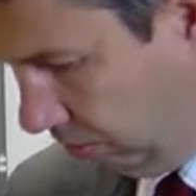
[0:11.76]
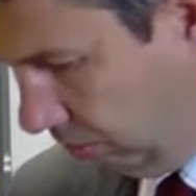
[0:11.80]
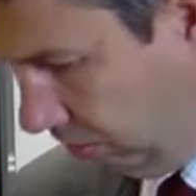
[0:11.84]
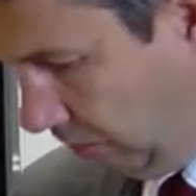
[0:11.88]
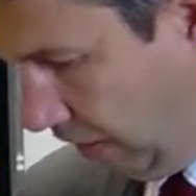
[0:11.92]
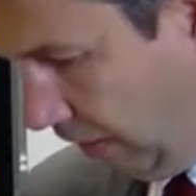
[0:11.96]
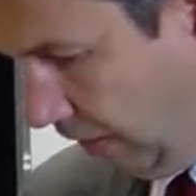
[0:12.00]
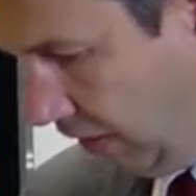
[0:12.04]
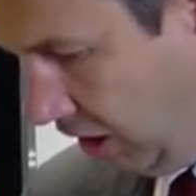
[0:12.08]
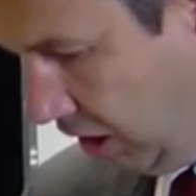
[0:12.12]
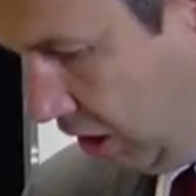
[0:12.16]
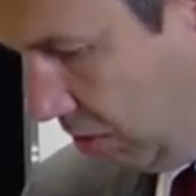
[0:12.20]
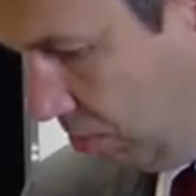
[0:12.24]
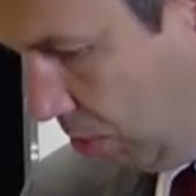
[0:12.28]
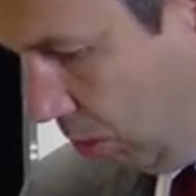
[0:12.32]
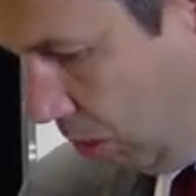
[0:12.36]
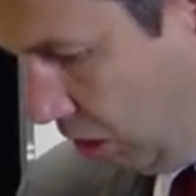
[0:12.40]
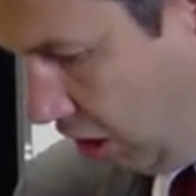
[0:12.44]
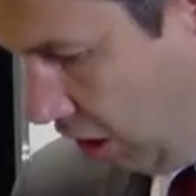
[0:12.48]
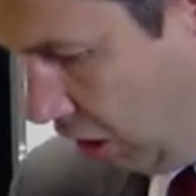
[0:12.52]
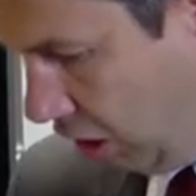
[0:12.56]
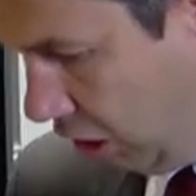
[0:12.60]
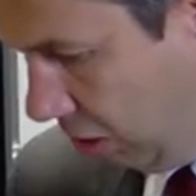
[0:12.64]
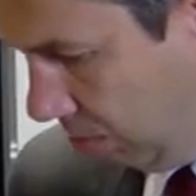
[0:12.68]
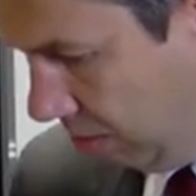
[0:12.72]
rather
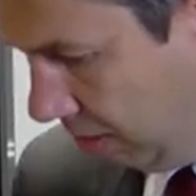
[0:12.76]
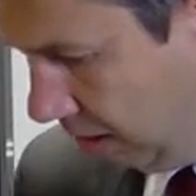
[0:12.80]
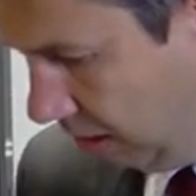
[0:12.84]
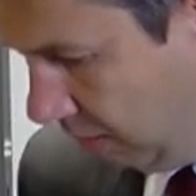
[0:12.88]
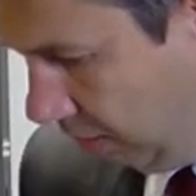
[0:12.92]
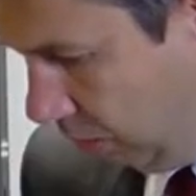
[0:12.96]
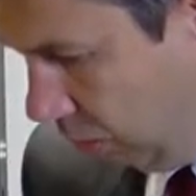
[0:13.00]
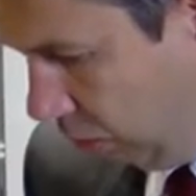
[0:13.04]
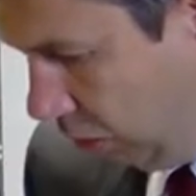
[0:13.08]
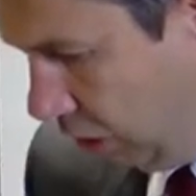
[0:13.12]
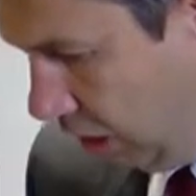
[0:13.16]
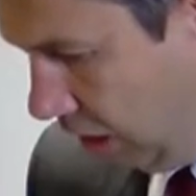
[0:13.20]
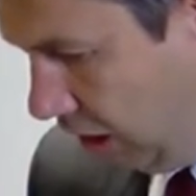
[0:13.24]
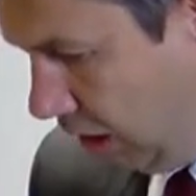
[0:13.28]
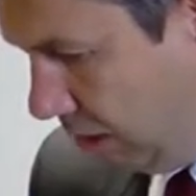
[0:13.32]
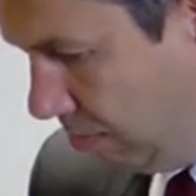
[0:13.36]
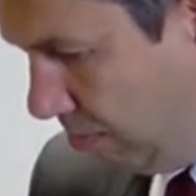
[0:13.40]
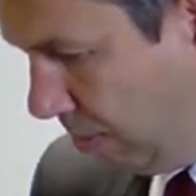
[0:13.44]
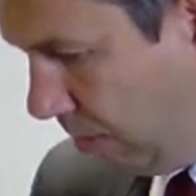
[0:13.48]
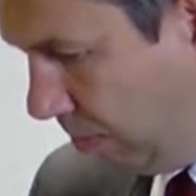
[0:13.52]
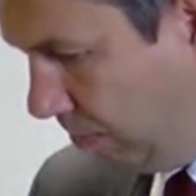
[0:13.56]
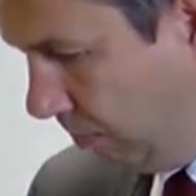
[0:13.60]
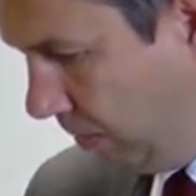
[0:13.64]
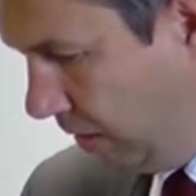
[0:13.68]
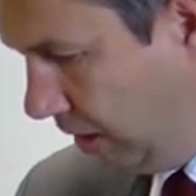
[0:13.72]
disappointing comments of Lord Justice
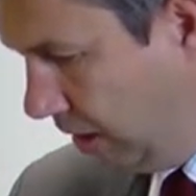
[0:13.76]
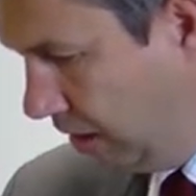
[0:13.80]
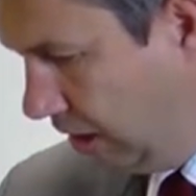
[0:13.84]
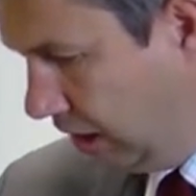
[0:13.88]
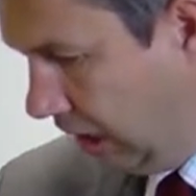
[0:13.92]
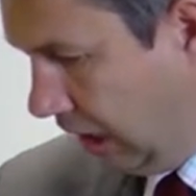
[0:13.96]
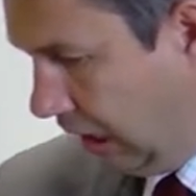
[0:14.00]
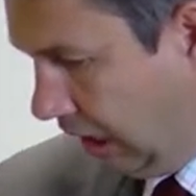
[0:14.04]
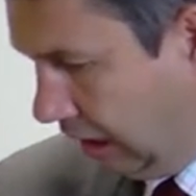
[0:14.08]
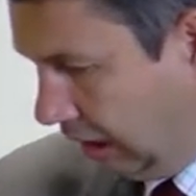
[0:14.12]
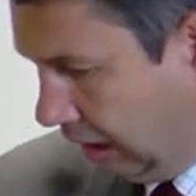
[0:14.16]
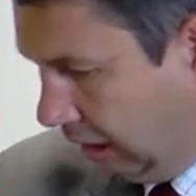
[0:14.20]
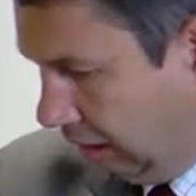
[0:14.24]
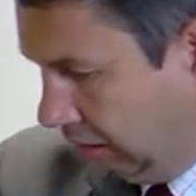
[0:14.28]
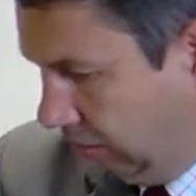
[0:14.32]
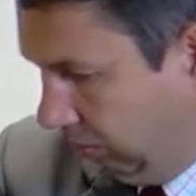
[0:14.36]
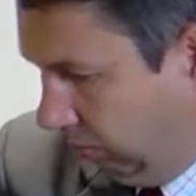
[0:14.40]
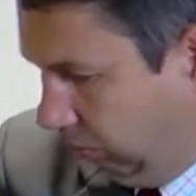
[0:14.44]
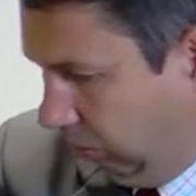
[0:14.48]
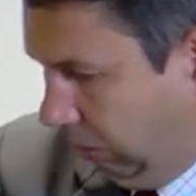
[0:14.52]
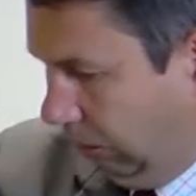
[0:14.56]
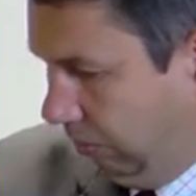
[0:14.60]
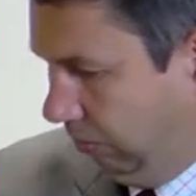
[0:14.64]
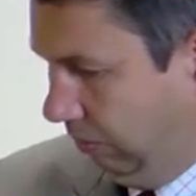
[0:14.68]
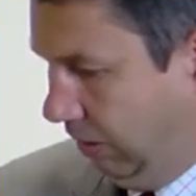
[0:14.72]
Mummery saying that,
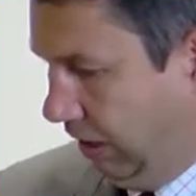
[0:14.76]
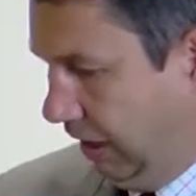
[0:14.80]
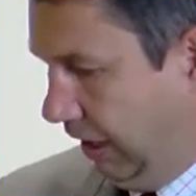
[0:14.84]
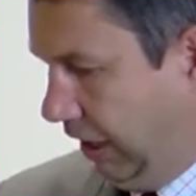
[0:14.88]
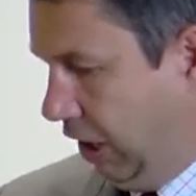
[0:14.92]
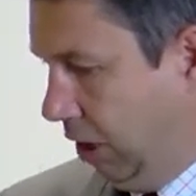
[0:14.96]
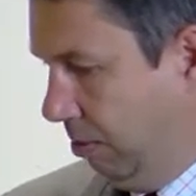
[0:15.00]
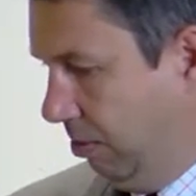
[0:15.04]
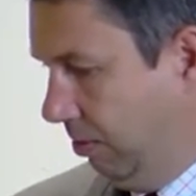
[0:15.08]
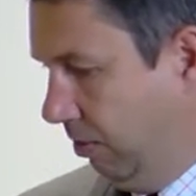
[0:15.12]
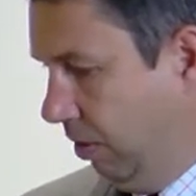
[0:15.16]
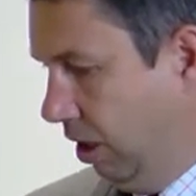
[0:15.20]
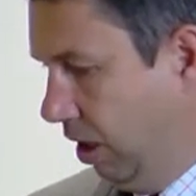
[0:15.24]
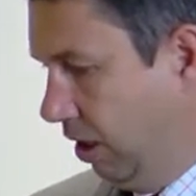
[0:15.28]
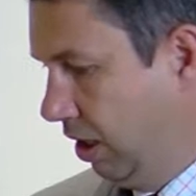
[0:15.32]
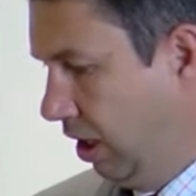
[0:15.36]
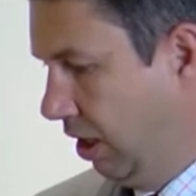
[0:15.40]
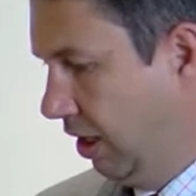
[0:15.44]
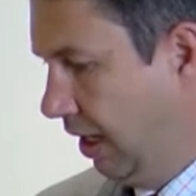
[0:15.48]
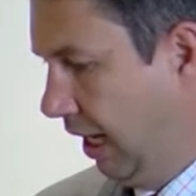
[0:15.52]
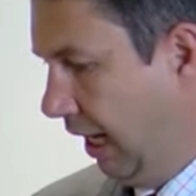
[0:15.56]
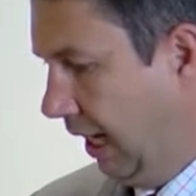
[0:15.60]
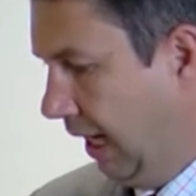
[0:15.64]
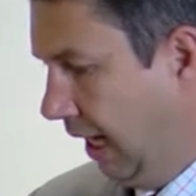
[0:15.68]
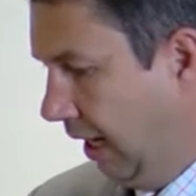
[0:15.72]
well, really, human rights
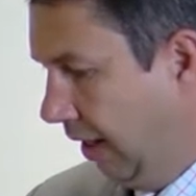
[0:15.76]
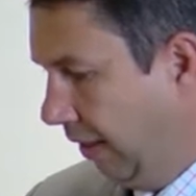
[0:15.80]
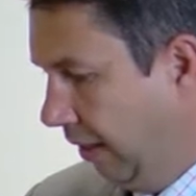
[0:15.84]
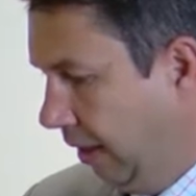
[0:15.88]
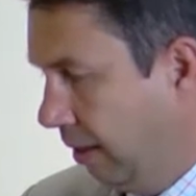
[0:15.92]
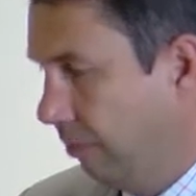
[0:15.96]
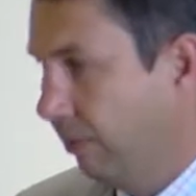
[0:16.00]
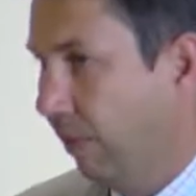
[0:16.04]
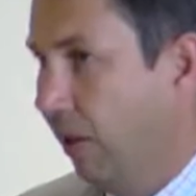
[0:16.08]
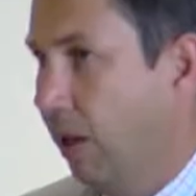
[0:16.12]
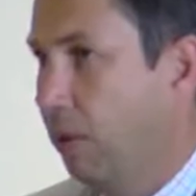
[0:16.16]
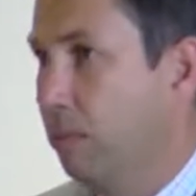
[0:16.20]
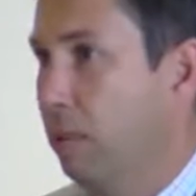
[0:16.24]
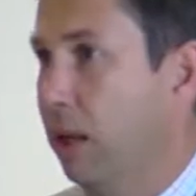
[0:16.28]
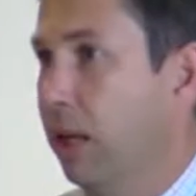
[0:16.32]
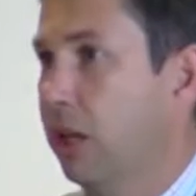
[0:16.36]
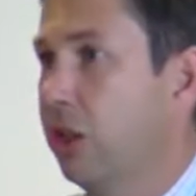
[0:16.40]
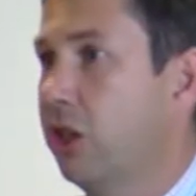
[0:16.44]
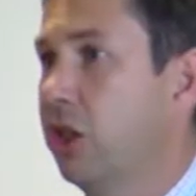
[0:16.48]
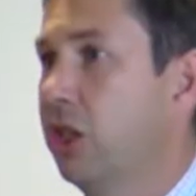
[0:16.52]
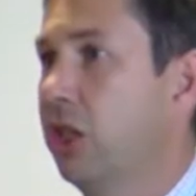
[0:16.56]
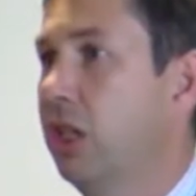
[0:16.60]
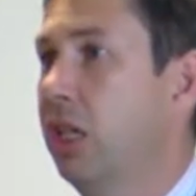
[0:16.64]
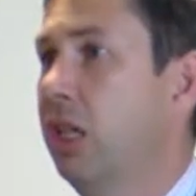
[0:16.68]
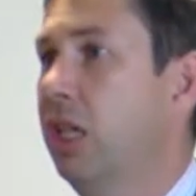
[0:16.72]
doesn't add anything very
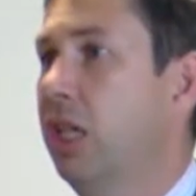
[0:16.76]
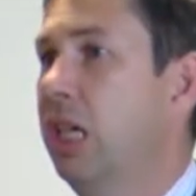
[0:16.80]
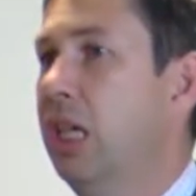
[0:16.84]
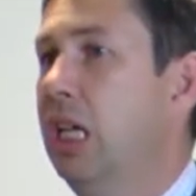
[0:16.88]
much